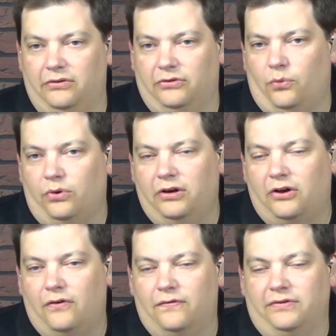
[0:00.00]
So where do you
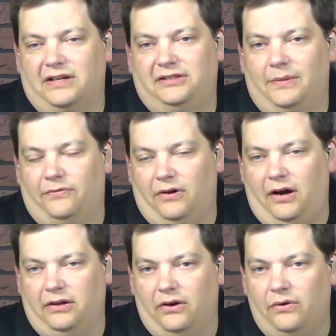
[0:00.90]
go for the next step for
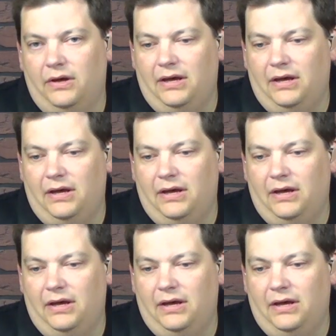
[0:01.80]
audio?